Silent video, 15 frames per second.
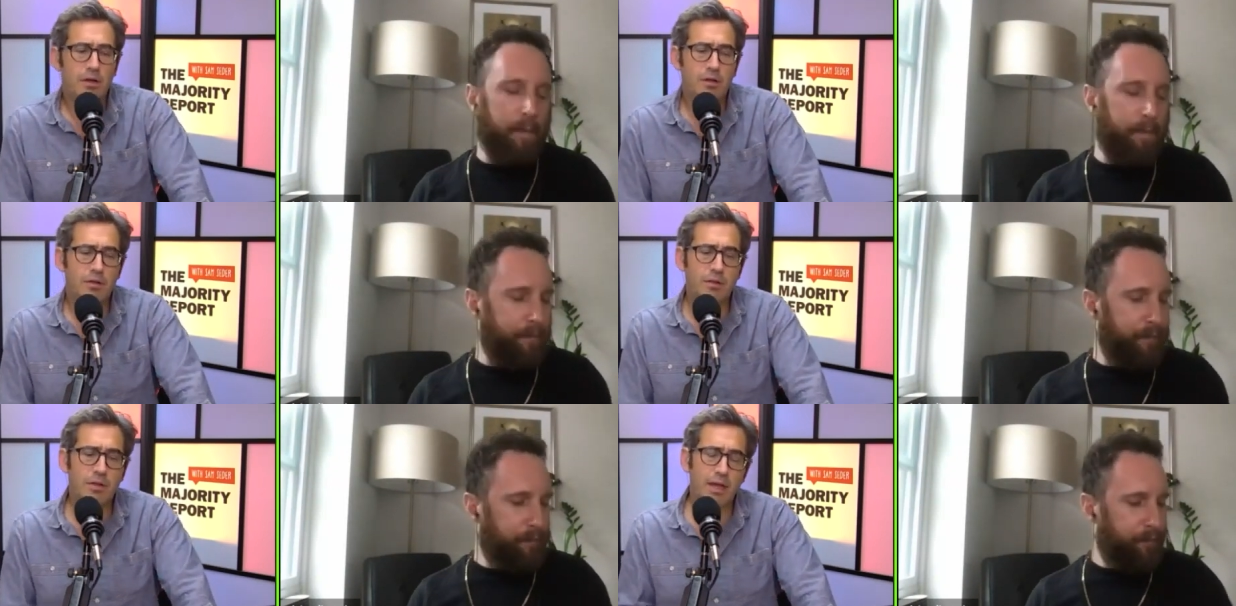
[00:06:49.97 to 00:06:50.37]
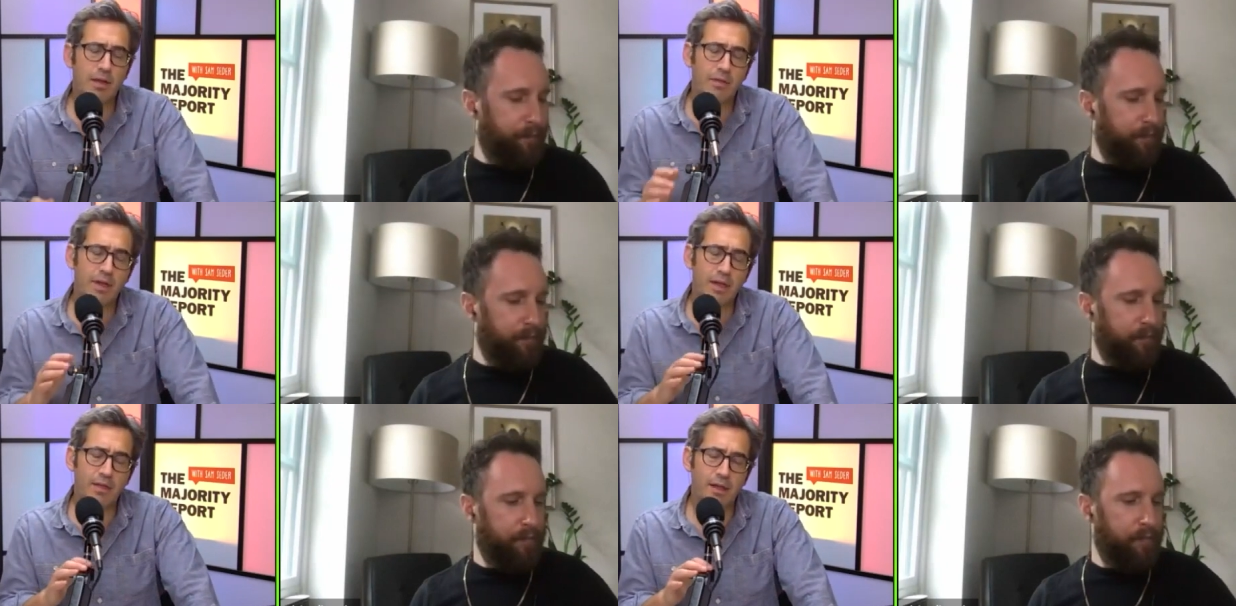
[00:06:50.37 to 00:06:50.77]
Speaker 1: they
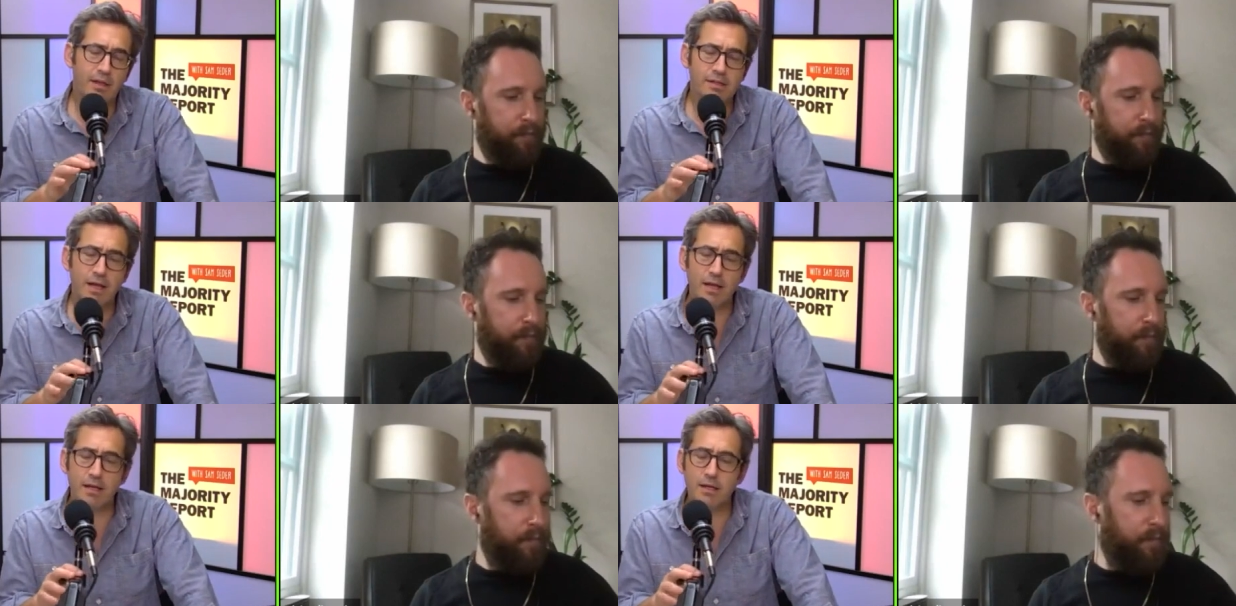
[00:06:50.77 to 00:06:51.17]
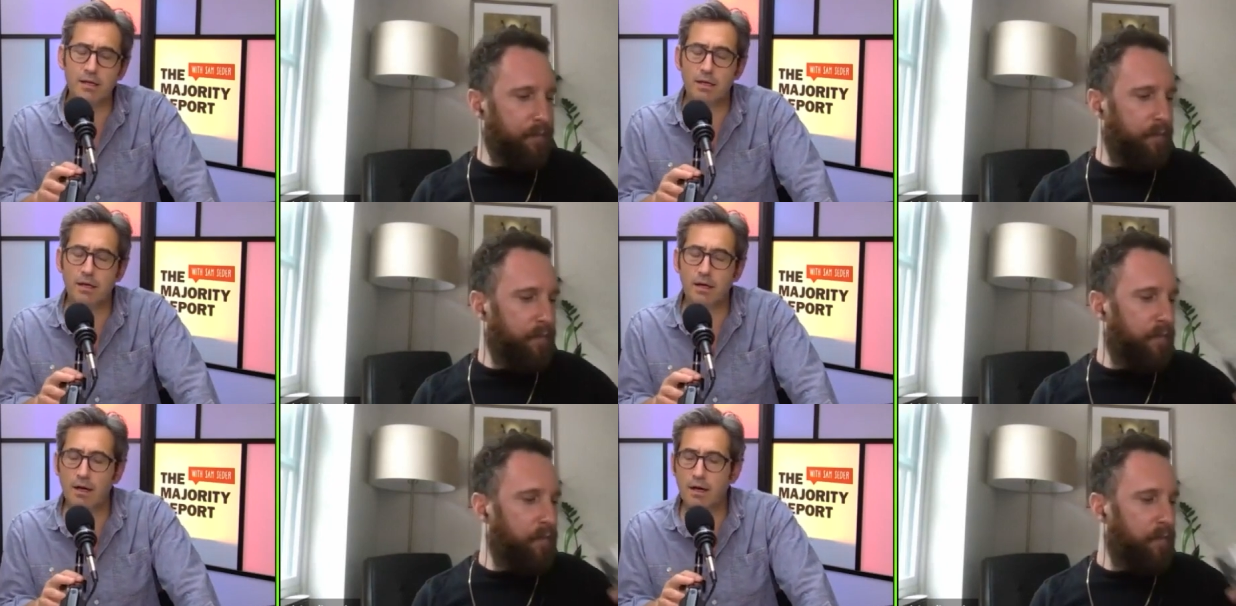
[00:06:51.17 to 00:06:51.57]
they they
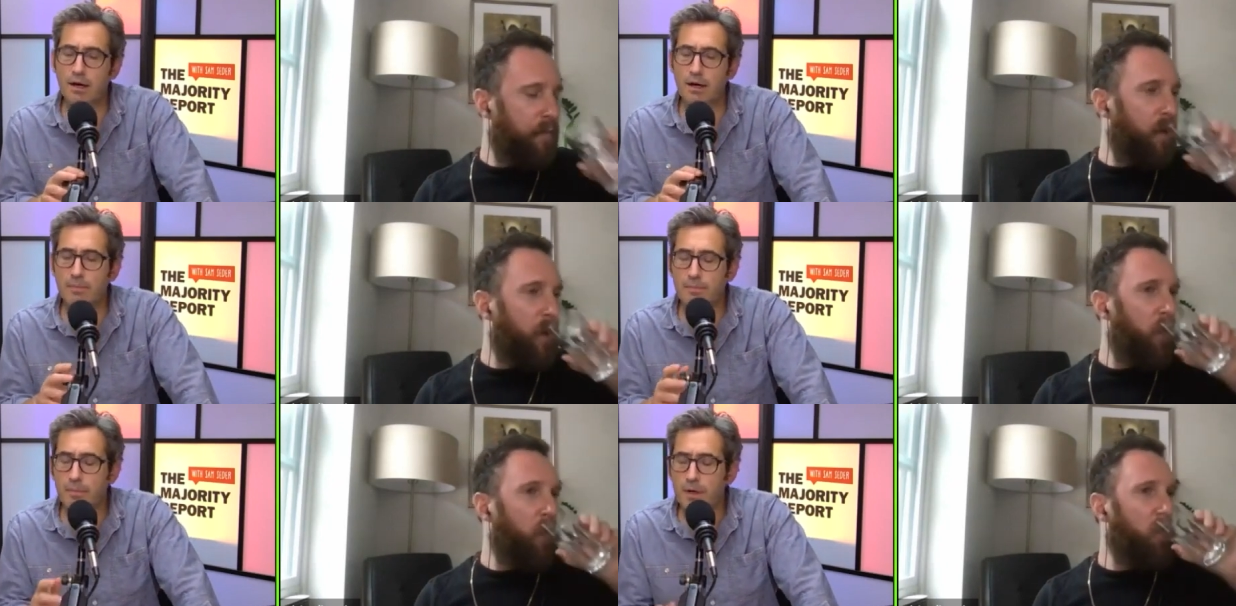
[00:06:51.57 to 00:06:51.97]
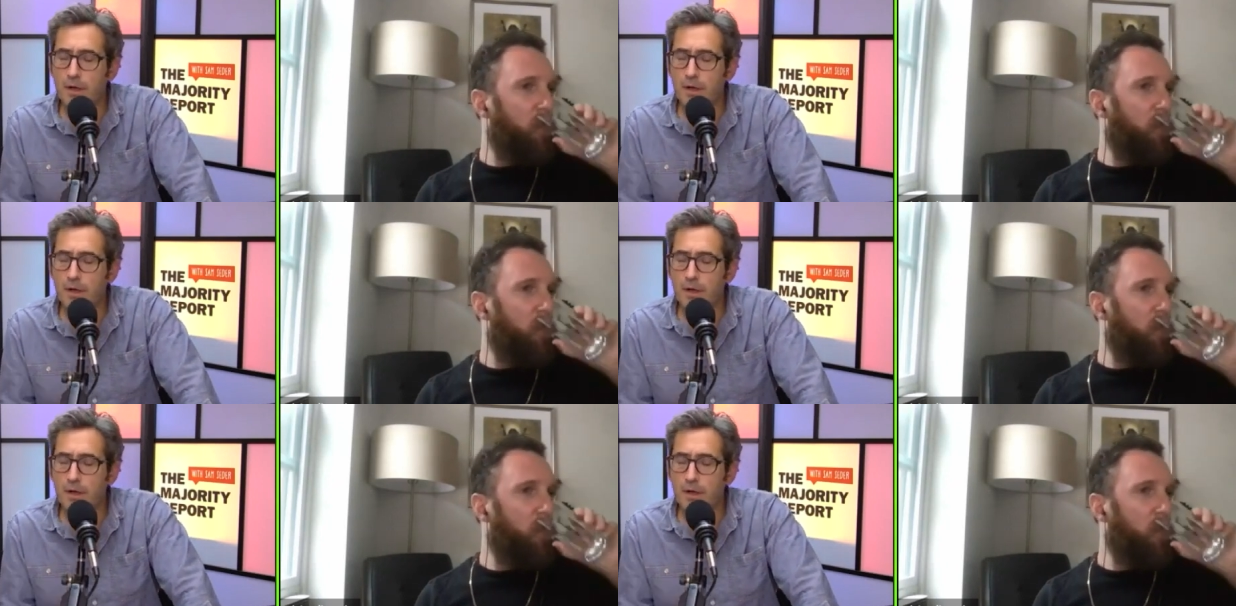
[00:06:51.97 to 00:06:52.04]
cited. Um,